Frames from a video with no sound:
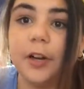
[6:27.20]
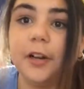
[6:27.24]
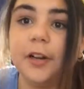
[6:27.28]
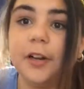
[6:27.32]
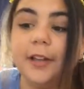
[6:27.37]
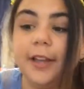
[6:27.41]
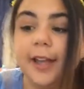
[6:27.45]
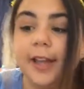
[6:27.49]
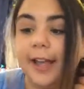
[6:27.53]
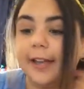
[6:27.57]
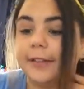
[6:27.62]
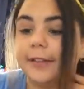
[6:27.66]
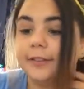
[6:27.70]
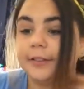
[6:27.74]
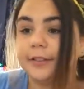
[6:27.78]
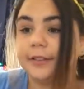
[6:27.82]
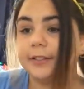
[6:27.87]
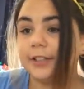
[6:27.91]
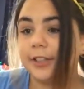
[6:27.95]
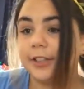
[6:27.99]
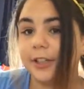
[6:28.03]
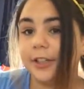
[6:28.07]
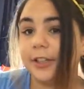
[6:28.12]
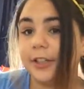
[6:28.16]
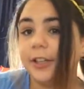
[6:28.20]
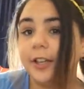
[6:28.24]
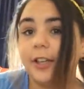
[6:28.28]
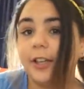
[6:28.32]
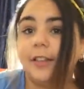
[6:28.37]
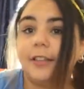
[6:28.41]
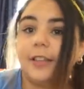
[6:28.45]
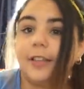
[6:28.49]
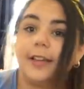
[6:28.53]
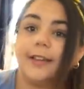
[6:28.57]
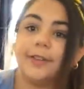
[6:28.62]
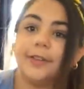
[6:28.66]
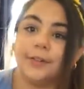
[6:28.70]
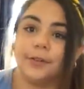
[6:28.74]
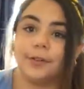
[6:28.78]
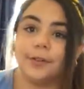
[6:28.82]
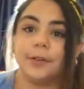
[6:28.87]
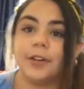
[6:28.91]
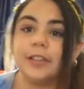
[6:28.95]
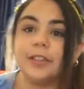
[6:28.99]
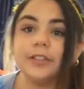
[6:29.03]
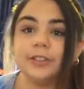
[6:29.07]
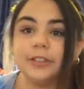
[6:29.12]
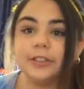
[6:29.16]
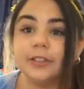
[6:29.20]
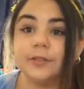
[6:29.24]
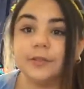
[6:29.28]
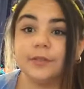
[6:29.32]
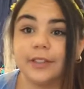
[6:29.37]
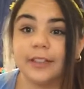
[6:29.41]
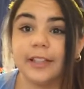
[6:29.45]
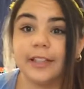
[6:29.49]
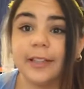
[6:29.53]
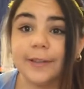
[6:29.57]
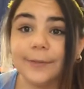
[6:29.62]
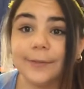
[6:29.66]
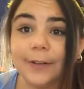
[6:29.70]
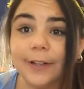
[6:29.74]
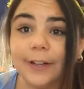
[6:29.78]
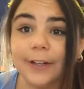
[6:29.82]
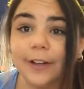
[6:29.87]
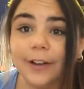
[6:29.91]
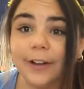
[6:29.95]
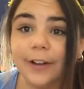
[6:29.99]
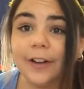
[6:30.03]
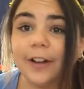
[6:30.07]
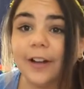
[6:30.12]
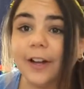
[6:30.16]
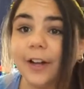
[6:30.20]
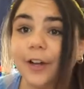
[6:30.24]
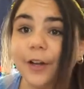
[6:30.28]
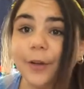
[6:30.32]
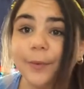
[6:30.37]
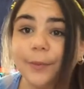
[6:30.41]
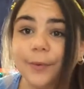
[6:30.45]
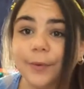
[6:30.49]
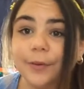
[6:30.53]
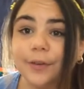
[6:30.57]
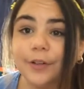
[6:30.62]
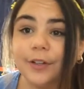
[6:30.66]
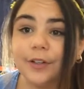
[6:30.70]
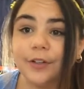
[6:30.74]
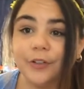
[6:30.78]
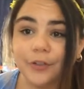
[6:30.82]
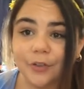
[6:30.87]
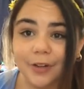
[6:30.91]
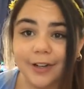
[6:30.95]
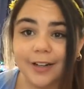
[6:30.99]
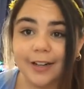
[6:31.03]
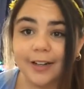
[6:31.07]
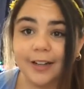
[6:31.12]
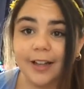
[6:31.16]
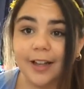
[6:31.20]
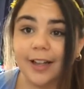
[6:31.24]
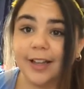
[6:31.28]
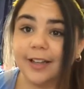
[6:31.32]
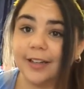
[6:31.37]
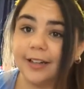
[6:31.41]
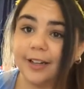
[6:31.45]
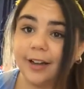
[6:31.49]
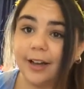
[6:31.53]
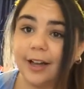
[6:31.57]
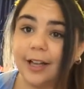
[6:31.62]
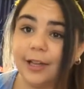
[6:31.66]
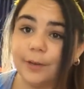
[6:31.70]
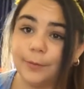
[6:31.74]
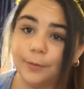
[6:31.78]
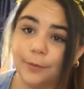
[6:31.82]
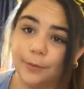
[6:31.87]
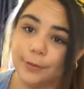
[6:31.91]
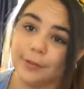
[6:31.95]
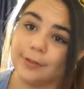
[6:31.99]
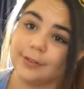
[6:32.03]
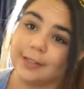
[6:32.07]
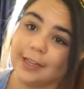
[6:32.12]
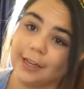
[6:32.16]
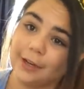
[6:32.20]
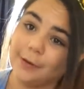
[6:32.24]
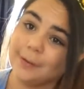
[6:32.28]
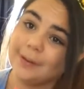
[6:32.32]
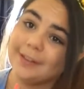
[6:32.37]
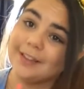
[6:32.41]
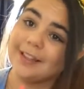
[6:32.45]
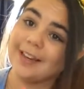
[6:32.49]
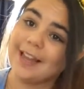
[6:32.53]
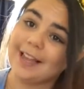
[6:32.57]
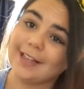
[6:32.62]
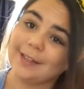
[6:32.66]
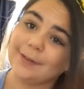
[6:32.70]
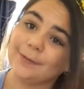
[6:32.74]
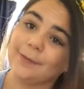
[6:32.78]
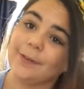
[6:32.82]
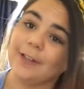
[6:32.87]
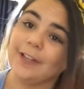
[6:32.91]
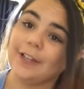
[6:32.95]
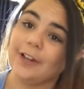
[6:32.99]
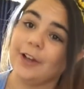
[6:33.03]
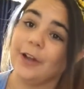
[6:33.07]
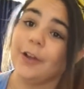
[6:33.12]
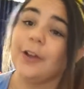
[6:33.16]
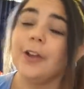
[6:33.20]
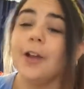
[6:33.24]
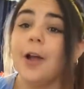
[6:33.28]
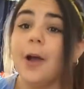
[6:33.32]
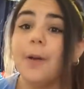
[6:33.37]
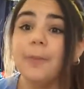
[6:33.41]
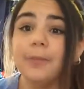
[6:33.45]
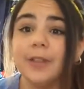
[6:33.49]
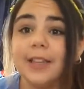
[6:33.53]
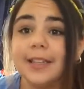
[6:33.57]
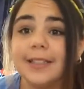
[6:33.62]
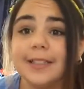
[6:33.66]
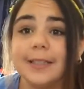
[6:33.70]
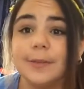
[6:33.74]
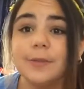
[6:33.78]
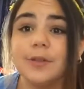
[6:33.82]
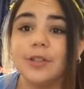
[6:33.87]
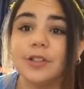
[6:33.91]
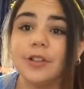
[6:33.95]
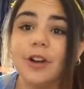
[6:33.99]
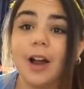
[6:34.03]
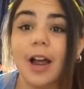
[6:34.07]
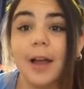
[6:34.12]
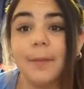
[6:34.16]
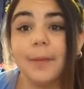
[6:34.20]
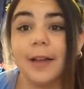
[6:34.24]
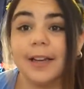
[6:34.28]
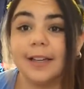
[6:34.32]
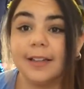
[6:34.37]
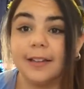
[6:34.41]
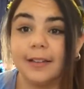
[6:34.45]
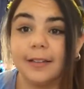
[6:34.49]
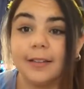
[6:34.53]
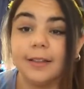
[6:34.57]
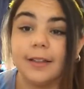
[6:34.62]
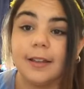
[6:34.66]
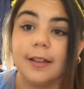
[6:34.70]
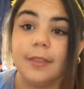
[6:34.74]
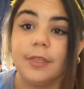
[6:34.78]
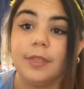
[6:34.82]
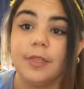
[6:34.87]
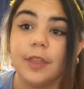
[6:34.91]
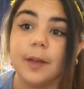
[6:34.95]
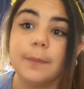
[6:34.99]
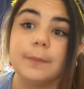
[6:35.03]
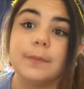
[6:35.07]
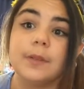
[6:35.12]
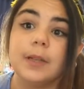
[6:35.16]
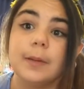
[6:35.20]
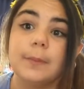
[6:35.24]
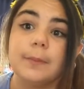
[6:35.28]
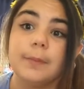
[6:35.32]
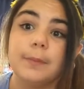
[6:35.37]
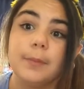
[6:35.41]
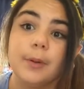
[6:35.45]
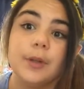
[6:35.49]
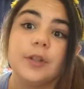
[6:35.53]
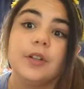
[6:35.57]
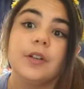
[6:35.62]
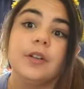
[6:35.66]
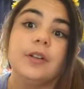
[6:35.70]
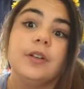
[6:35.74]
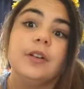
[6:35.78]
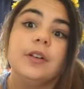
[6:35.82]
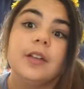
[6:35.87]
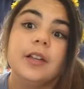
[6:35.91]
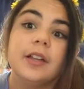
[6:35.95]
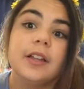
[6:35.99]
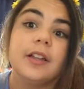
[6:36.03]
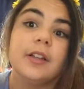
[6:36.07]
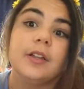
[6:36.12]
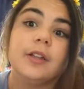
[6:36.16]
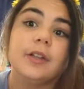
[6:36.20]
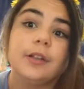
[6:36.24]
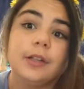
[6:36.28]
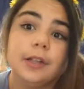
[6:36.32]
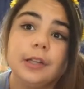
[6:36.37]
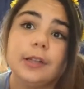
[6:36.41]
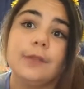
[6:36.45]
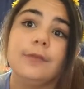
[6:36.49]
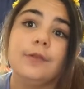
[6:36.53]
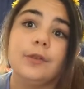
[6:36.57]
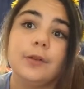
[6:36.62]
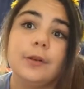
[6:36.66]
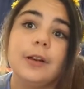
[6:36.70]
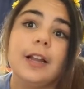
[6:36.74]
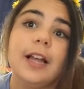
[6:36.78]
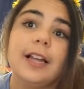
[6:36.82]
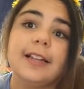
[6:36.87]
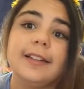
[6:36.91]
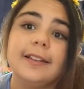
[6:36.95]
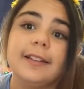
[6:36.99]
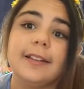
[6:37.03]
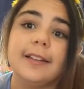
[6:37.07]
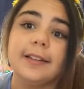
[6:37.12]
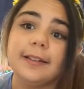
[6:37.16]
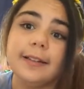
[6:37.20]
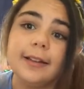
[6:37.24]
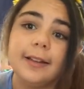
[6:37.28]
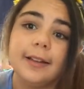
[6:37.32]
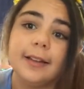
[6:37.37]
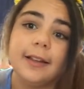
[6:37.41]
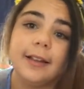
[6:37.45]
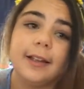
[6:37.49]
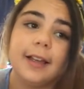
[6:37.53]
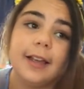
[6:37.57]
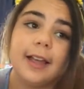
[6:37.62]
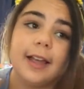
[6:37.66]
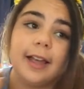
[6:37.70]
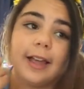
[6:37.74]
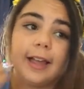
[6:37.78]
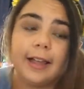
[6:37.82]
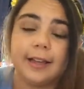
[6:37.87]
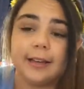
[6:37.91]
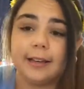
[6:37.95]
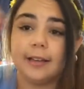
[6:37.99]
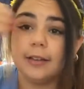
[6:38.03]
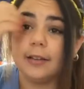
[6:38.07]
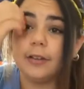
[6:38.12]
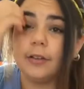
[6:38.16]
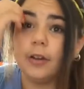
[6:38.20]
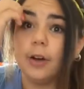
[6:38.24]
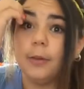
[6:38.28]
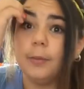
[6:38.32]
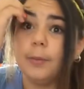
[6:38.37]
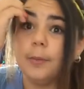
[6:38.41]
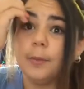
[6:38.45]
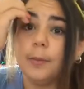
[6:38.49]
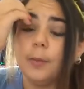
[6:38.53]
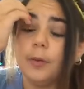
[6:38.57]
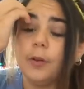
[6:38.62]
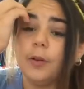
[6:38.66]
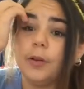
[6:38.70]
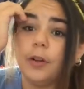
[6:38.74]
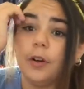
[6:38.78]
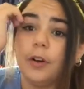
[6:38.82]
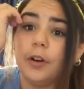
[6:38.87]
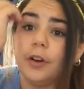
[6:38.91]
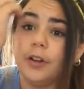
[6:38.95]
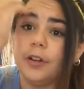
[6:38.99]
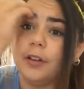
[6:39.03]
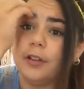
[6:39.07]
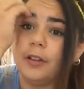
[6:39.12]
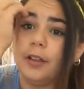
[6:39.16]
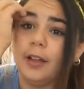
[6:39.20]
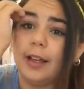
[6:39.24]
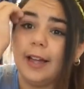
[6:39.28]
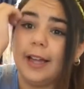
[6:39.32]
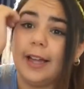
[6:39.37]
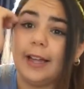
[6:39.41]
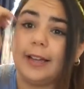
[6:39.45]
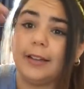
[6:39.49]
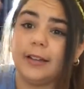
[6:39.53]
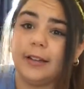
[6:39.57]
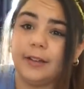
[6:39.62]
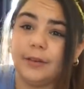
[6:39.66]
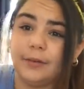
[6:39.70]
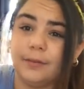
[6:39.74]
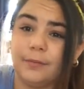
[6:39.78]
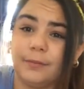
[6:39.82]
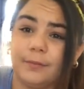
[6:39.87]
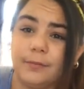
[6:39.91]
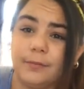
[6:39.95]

okay, so that is all the questions for this video. I hope you enjoyed it, and I will see you in the next video. Please subscribe and hit the thumbs up button if you liked it, and comment below like